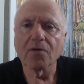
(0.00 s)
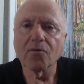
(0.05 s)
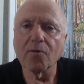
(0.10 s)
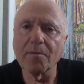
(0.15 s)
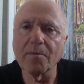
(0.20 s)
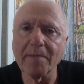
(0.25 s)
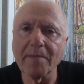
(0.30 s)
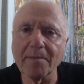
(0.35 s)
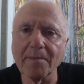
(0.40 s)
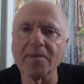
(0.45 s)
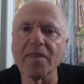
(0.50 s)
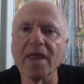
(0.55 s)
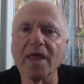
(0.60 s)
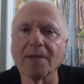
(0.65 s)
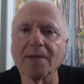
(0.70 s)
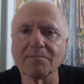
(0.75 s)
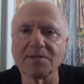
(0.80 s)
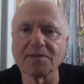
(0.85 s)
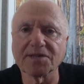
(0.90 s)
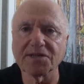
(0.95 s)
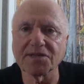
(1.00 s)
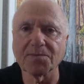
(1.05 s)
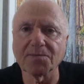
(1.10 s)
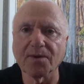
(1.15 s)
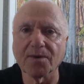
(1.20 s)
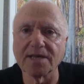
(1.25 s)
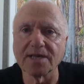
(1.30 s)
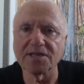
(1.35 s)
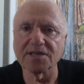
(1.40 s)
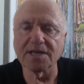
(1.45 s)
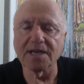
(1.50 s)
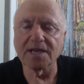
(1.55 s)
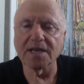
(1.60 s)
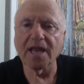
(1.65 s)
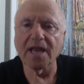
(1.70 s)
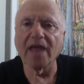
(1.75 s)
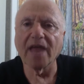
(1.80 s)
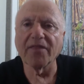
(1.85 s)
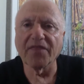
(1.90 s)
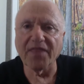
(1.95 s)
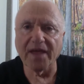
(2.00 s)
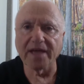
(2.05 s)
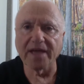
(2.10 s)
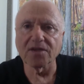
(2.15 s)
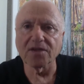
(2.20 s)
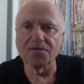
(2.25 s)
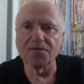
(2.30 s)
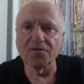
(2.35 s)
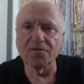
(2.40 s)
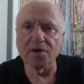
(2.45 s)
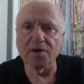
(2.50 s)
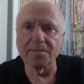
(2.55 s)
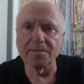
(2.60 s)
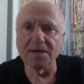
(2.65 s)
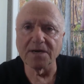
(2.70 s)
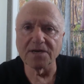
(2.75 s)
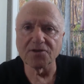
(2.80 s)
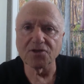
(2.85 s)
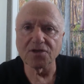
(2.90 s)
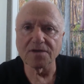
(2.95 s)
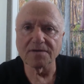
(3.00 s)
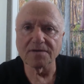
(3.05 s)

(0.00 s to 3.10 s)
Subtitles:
Remember that, Mr. President, and thank you very much.